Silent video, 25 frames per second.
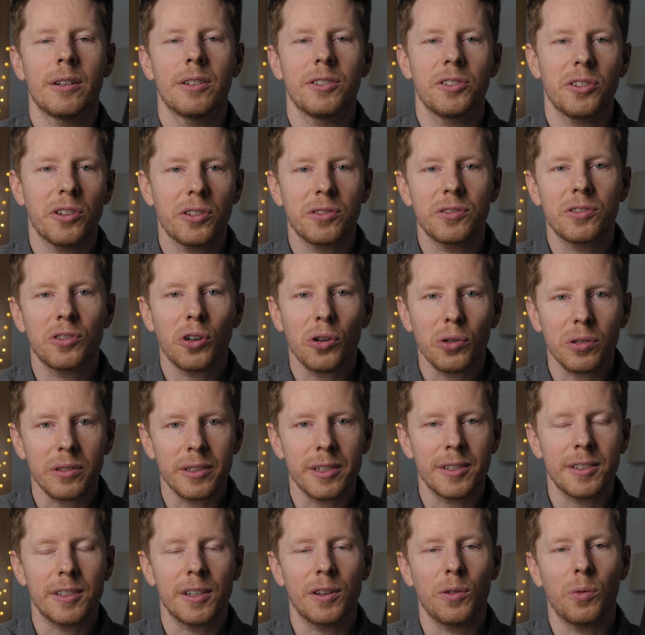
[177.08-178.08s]
So you can
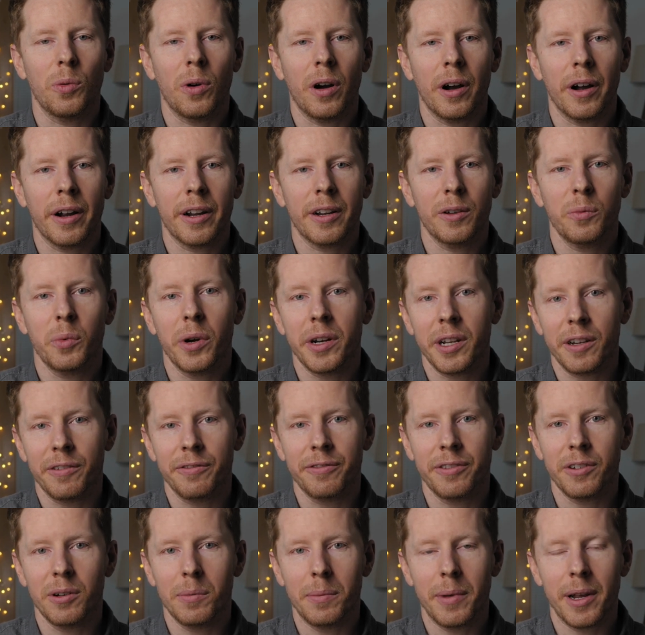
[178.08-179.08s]
totally see why wedding
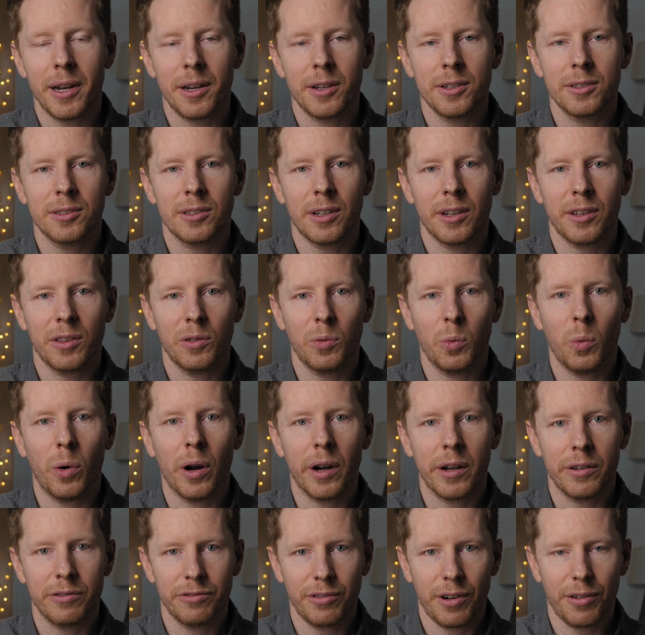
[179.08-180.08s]
filmmakers like the
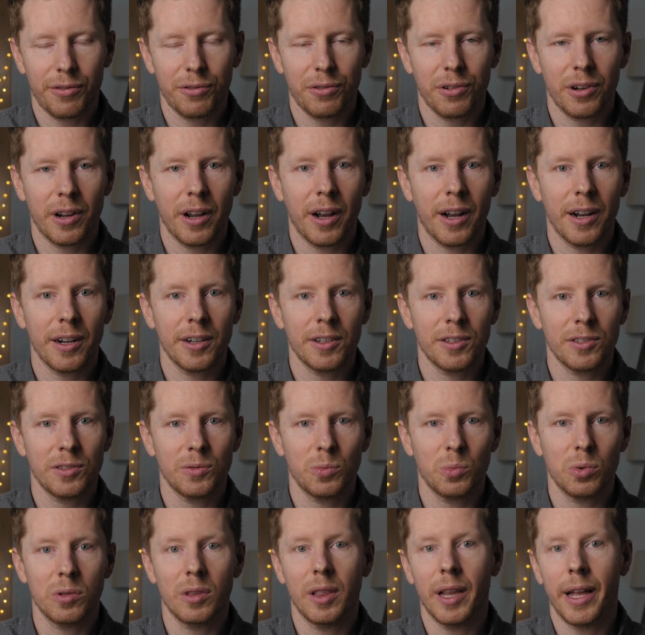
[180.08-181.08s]
White In Revery guys
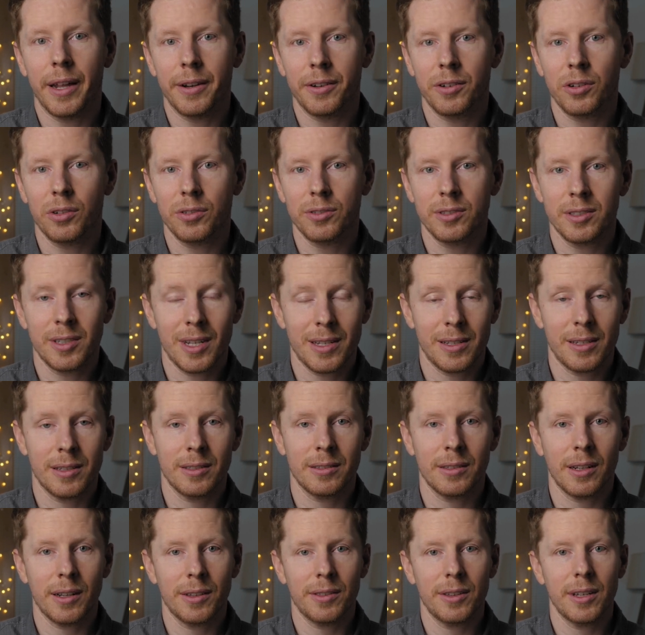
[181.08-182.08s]
would land on
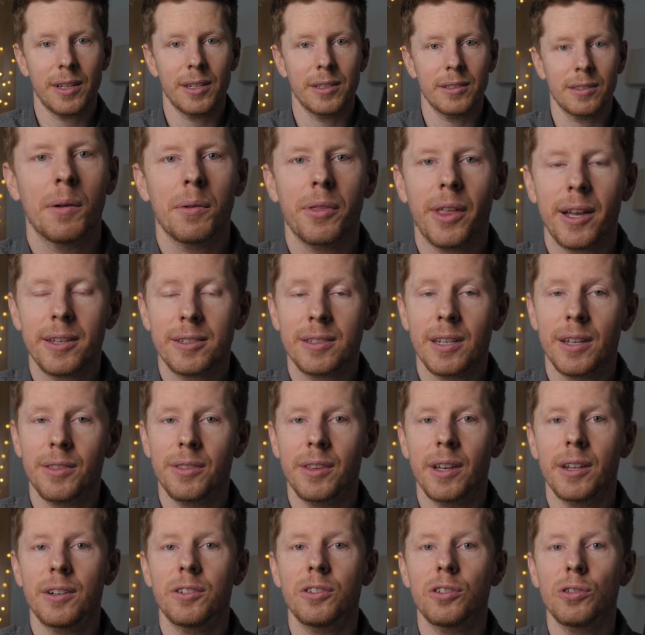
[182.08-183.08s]
settings like these. That said,
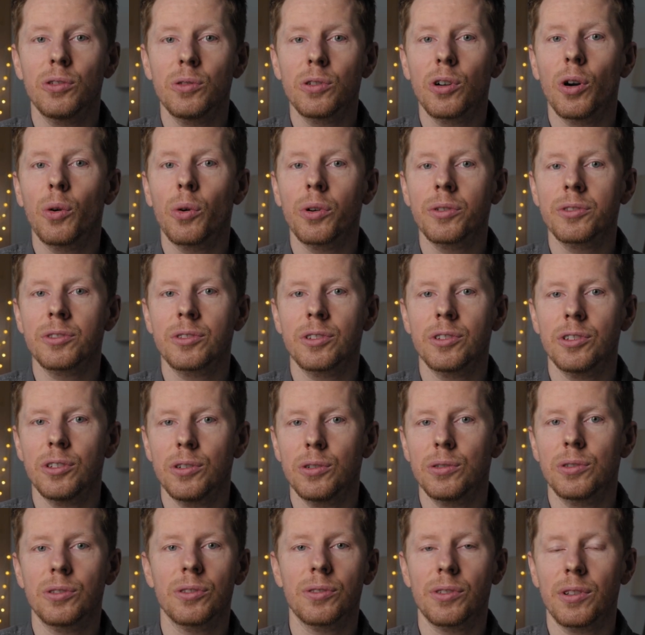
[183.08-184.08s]
they do go on to
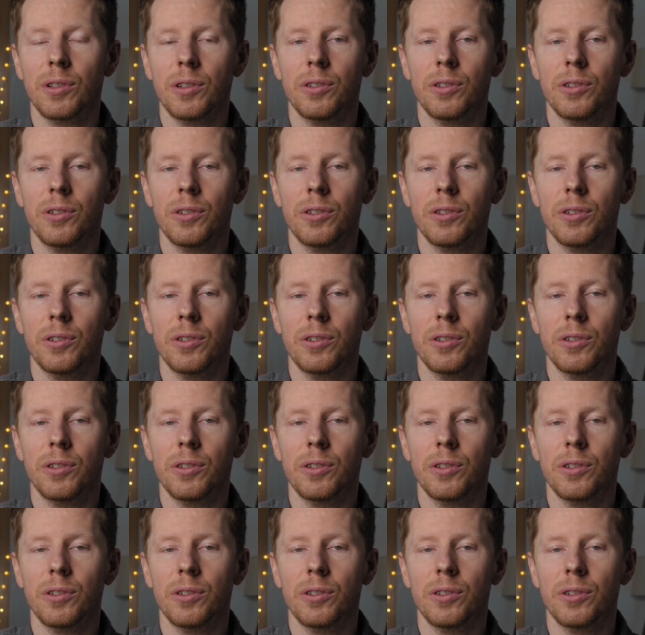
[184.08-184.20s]
use other